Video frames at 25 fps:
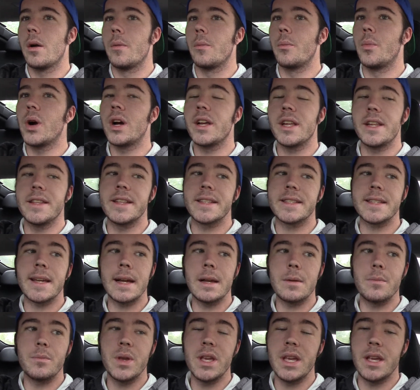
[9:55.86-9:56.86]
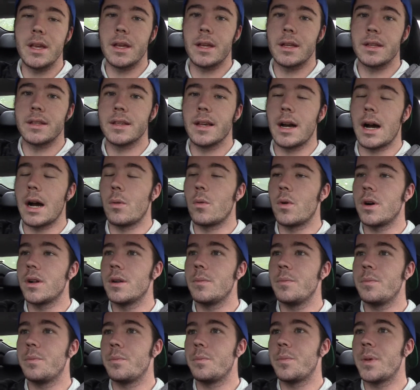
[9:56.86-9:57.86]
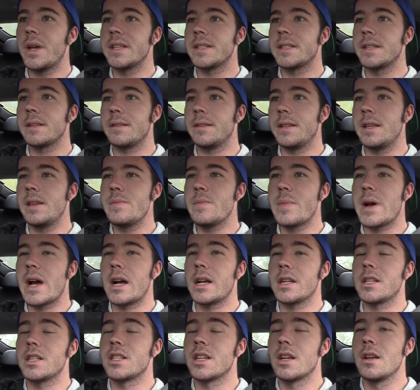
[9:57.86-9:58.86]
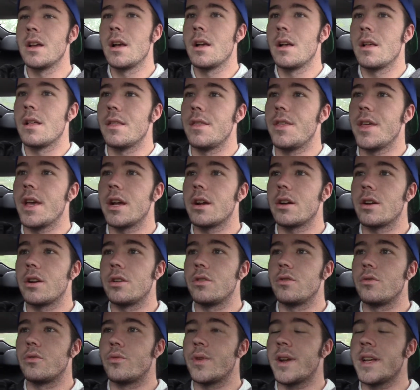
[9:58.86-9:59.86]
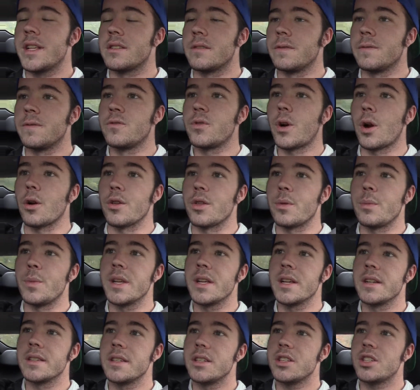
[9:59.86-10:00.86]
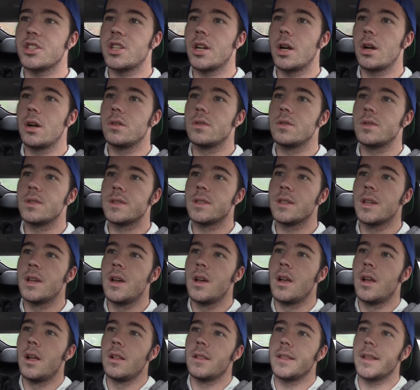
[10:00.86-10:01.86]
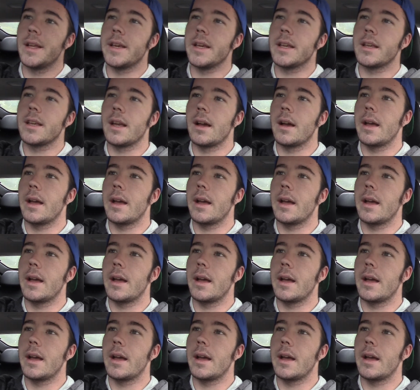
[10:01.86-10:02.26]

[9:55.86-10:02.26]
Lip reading: But in the time being, I want to basically match their rates of growth, because it shows like